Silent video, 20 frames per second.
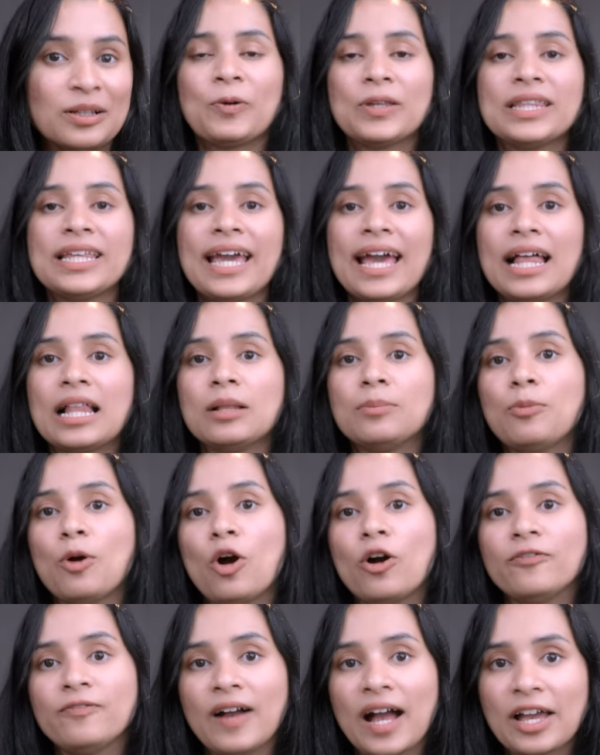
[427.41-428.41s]
With the help
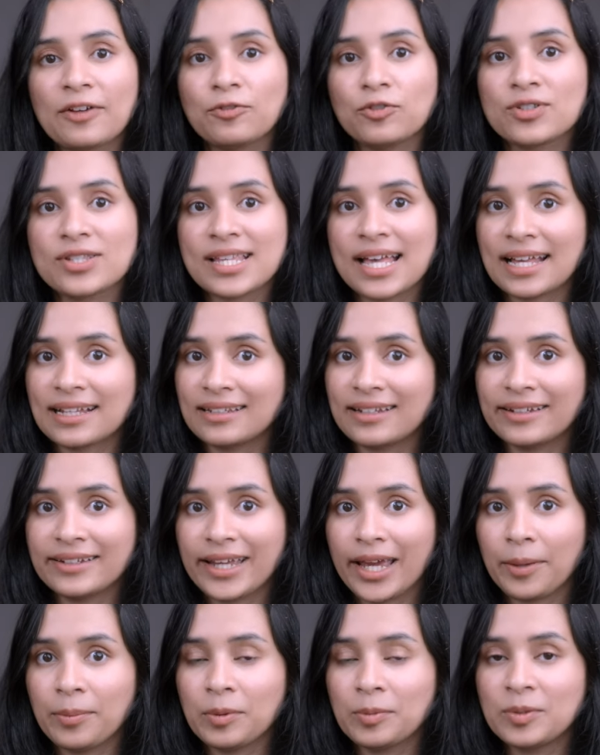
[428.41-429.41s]
of iPhone
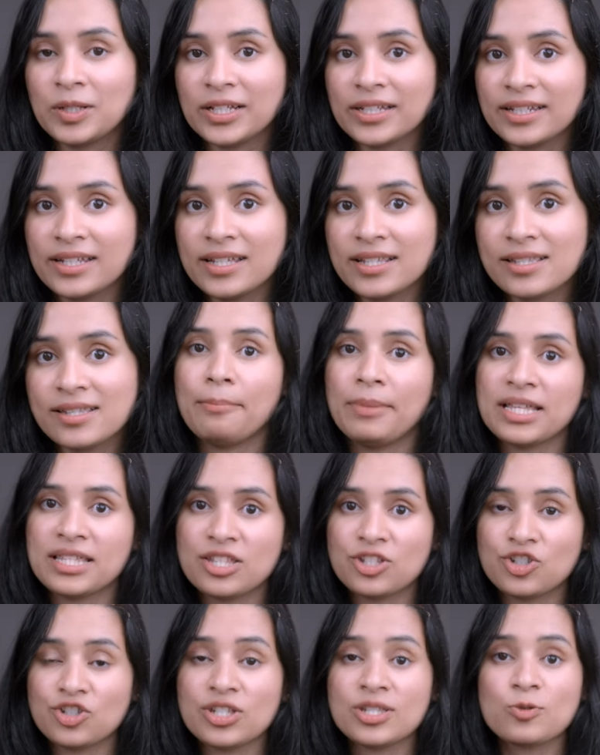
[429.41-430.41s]
satellite capabilities,
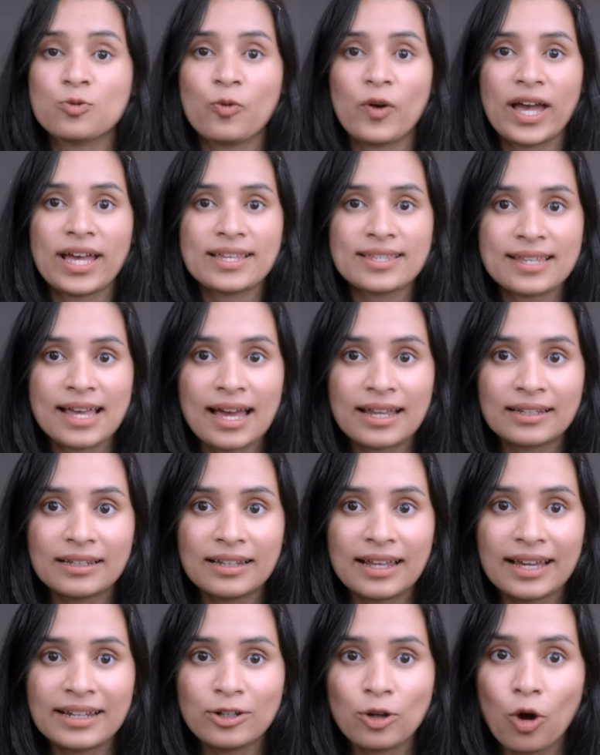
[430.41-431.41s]
messages via
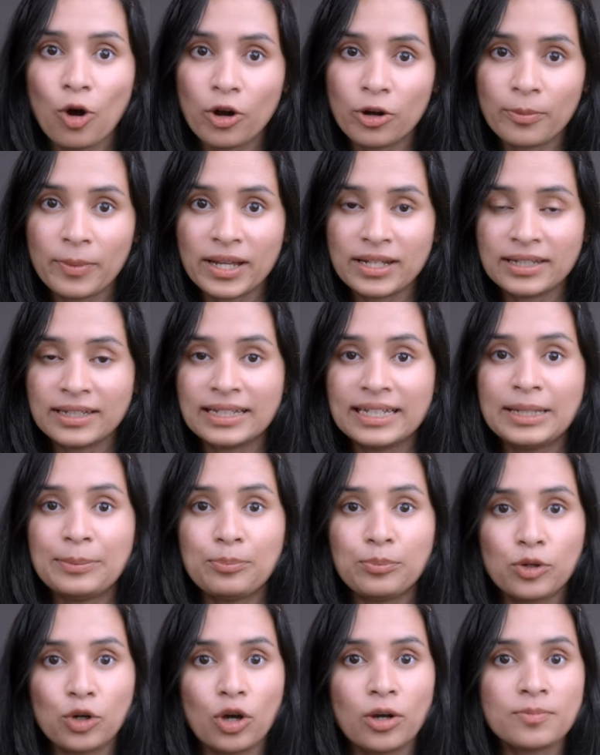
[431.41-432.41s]
satellite automatically
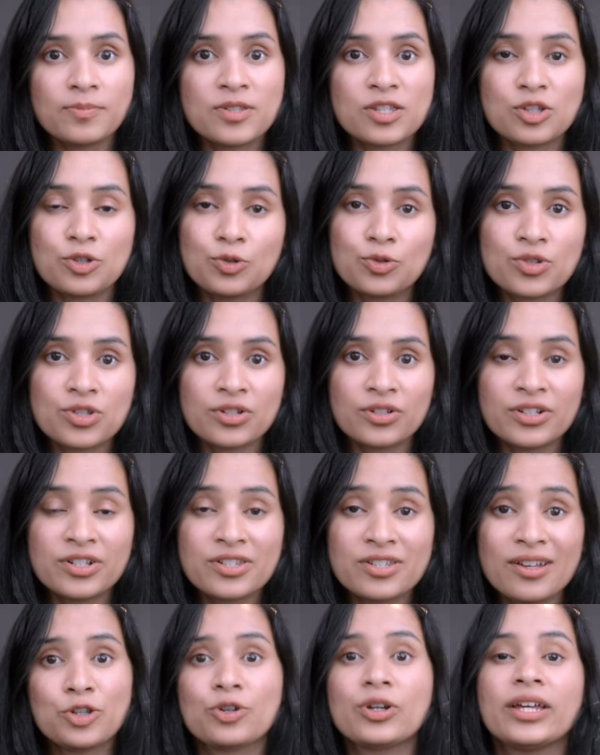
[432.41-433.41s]
prompts
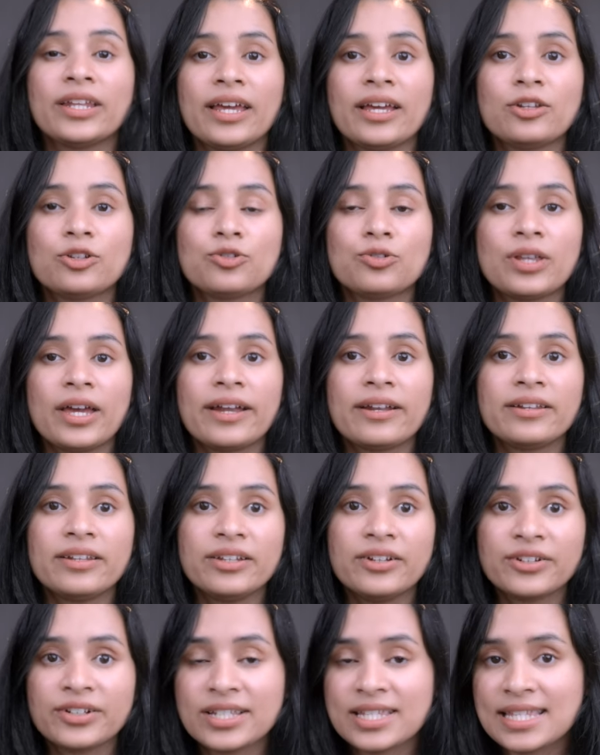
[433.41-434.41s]
users to connect to their
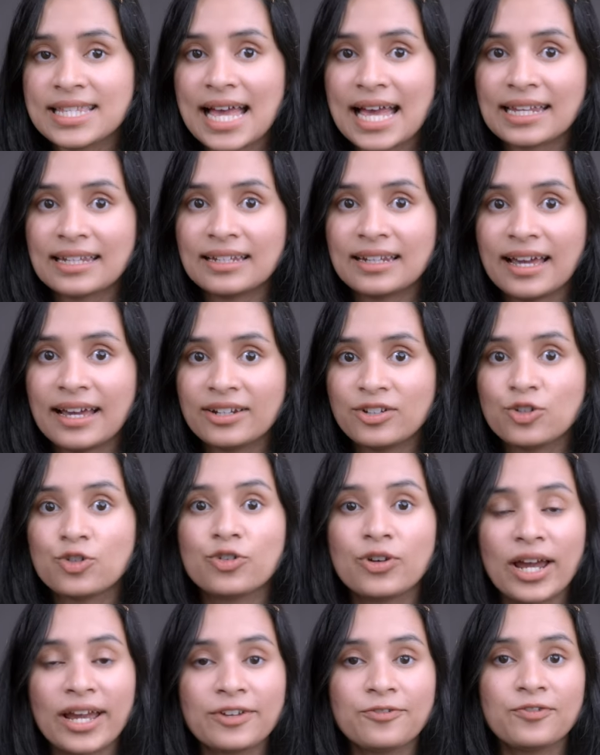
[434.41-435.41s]
nearest satellite
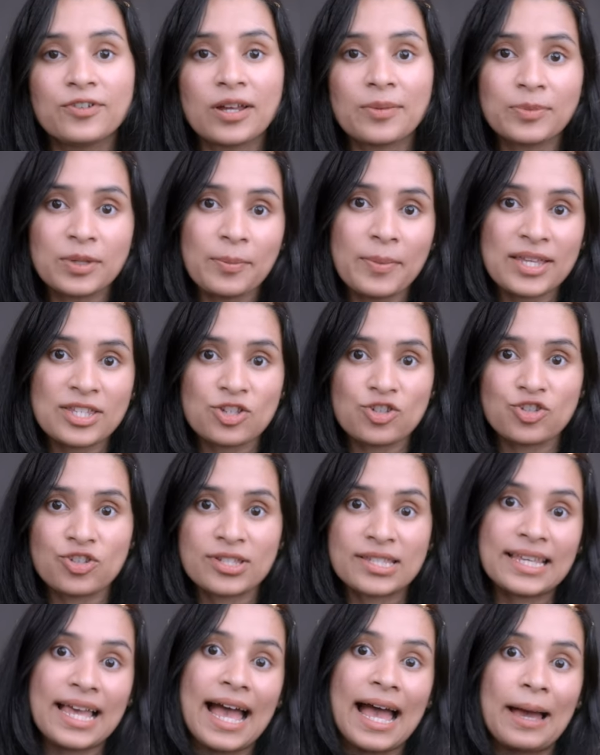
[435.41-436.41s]
right from the
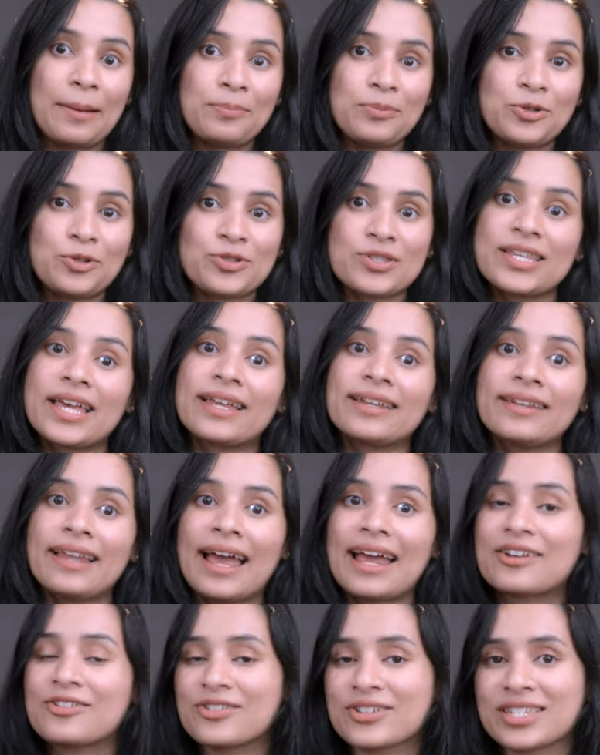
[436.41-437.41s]
messages app to send
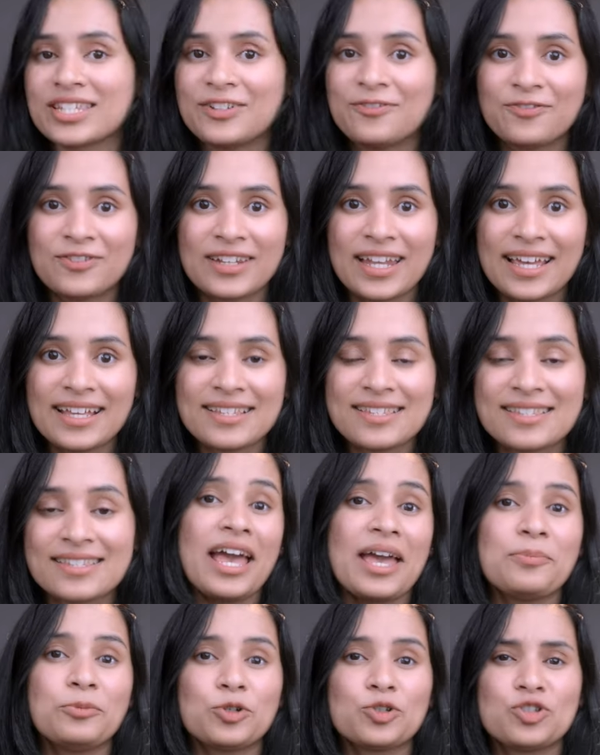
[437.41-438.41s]
and receive texts,
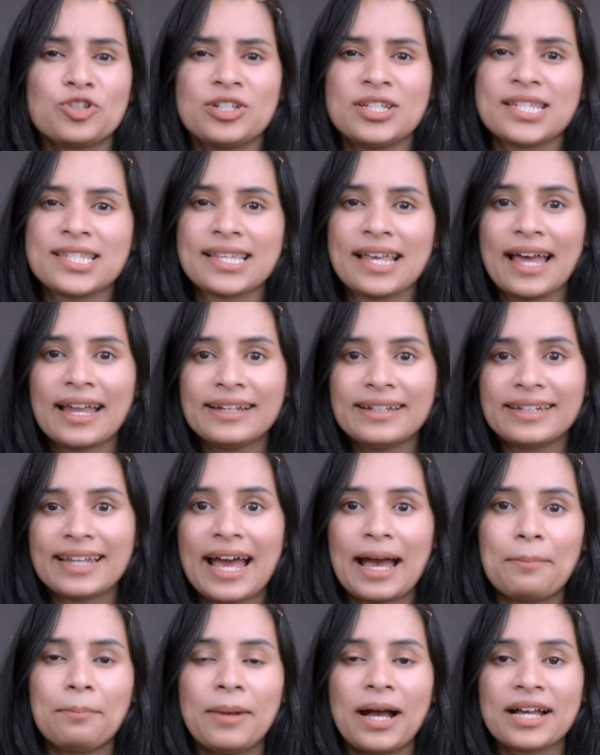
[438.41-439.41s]
emojis, and
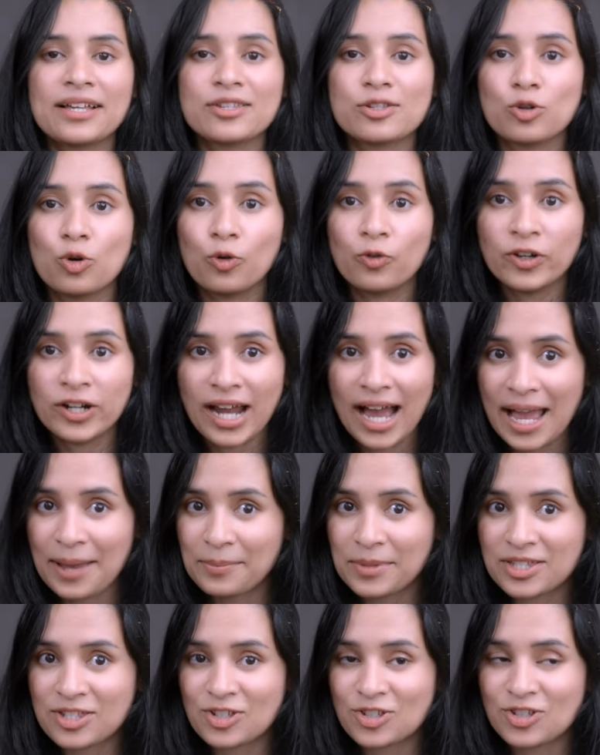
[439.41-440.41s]
tapbacks over
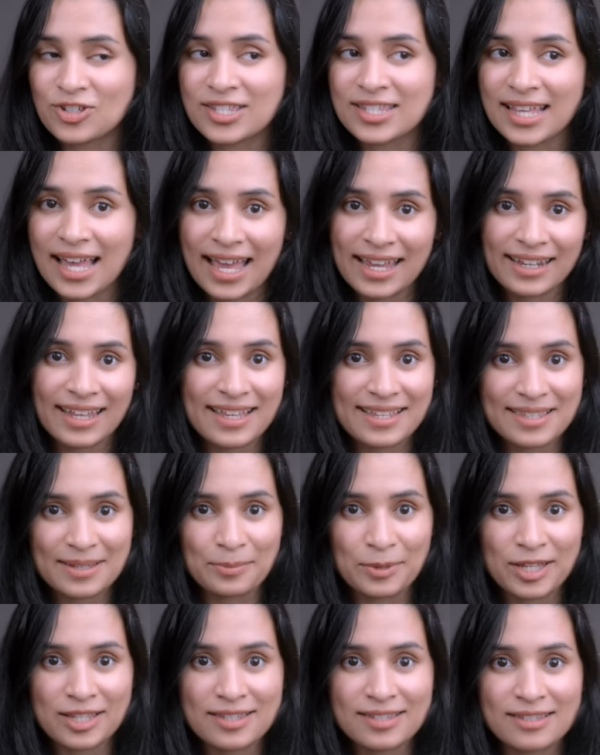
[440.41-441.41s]
iMessages and
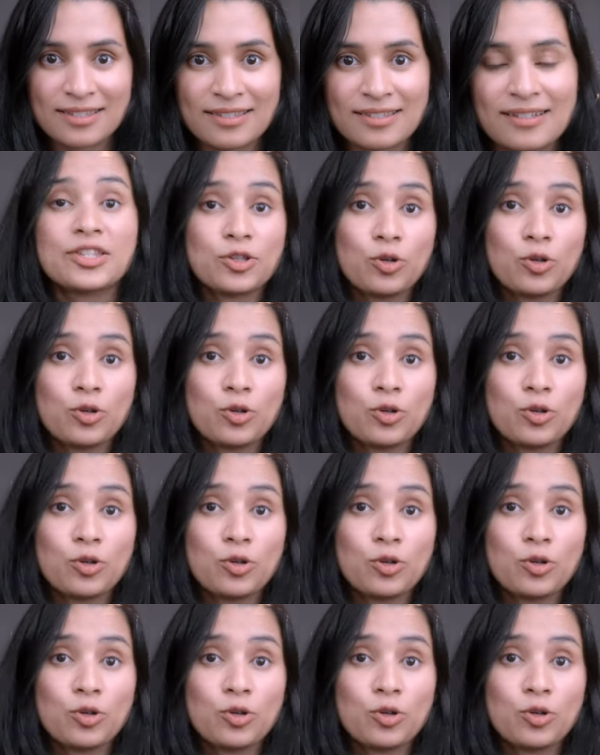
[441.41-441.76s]
SMS.